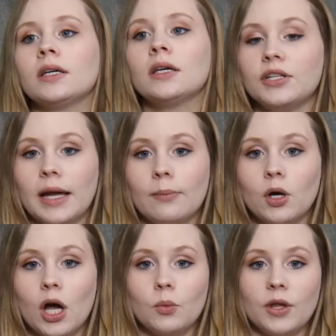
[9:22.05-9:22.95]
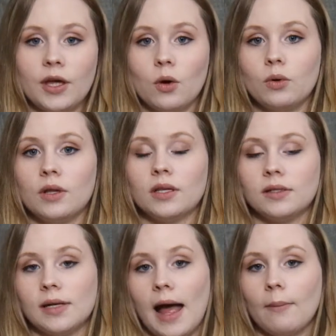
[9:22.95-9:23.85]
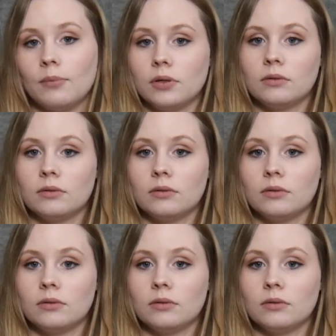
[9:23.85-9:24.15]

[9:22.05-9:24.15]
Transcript: the diaper on without the snap